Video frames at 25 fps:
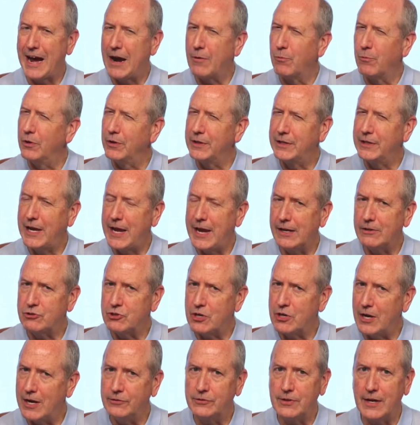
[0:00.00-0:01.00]
I really can't
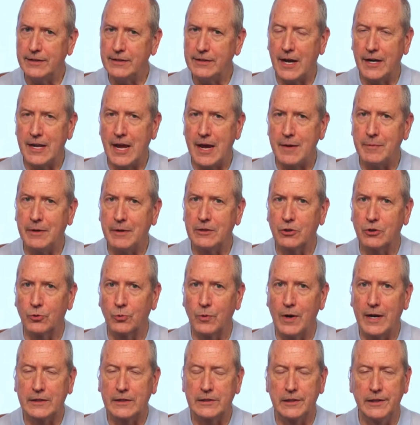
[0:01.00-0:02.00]
change that dynamic
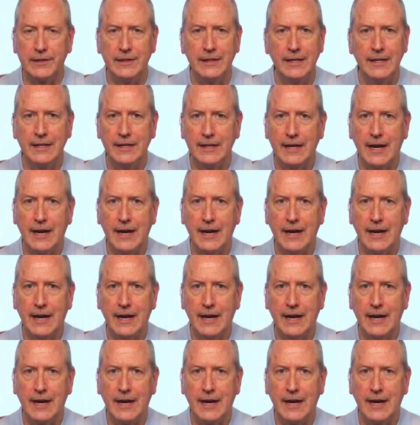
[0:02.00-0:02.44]
directly.